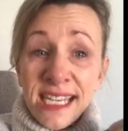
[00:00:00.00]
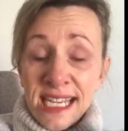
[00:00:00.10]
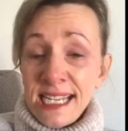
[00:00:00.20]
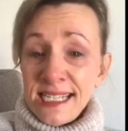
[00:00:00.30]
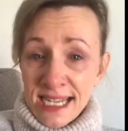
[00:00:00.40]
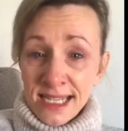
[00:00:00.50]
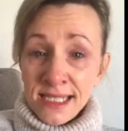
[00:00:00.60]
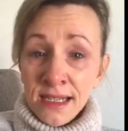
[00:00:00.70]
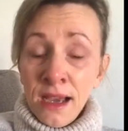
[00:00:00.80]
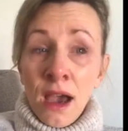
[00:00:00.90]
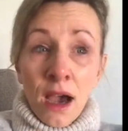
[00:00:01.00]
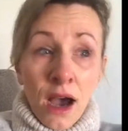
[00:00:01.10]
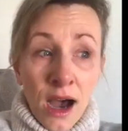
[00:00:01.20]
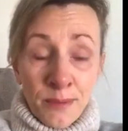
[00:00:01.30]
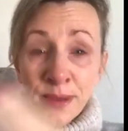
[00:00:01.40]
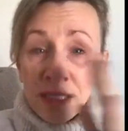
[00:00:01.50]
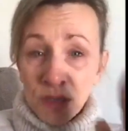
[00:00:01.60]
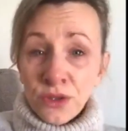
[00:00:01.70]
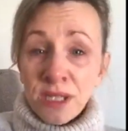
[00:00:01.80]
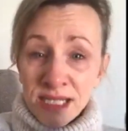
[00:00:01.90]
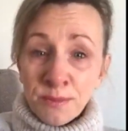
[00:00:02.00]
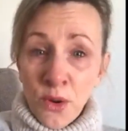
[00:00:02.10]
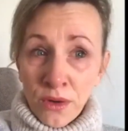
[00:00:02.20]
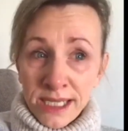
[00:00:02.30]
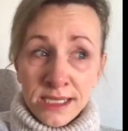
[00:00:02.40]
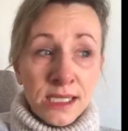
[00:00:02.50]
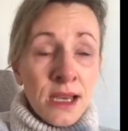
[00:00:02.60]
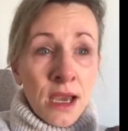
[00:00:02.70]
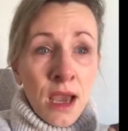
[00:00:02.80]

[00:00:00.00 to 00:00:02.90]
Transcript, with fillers: needed, up until this point,